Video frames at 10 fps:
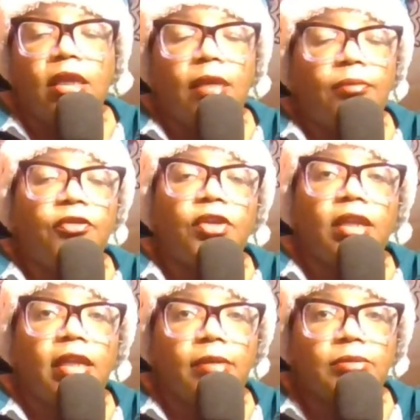him
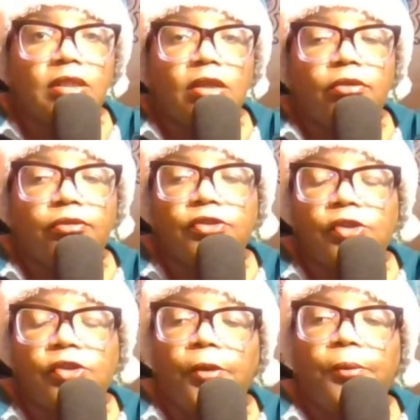feeling like himself.
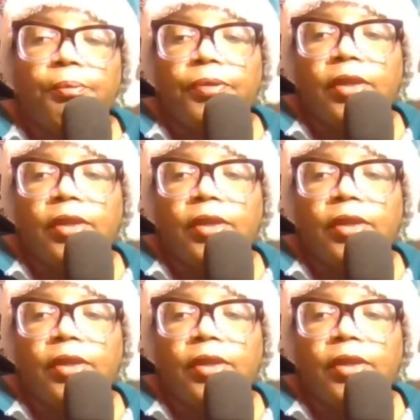So